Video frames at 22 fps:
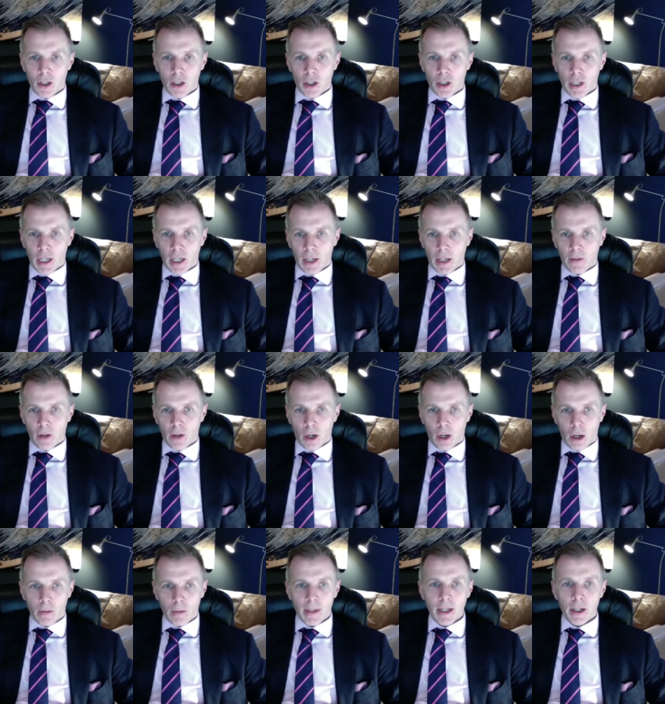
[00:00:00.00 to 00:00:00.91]
kind of on
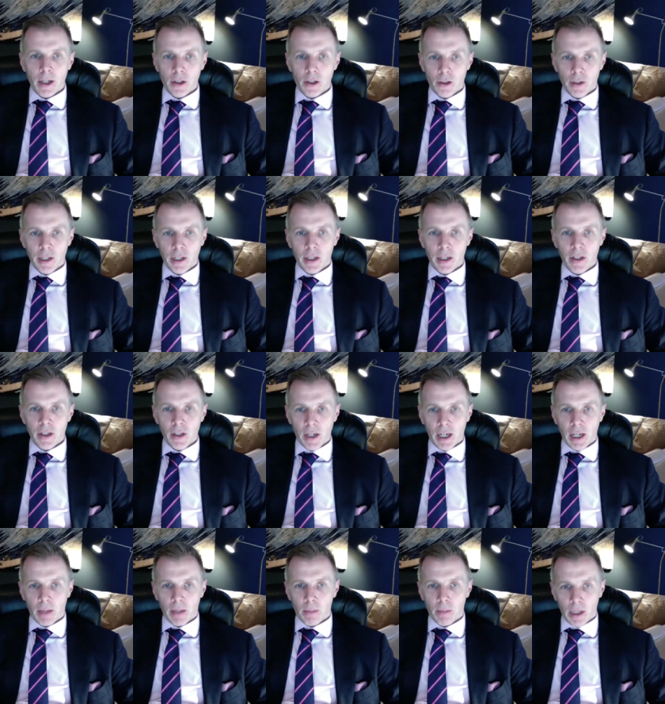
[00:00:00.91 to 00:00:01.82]
our radar screen as a
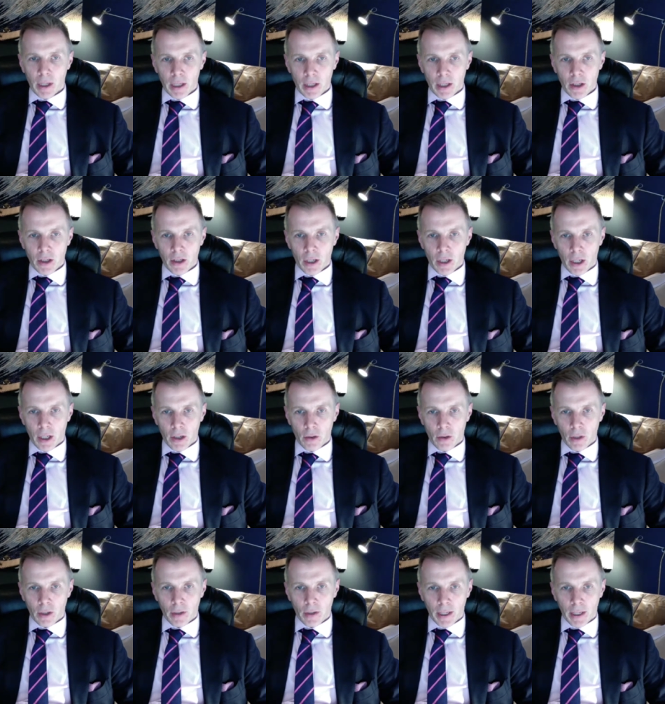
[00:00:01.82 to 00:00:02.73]
company that's
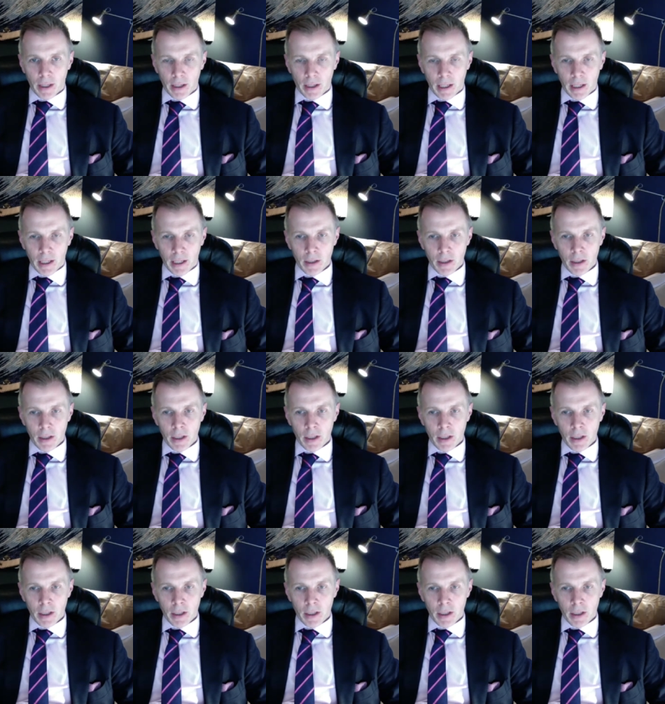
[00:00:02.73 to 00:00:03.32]
doing great things.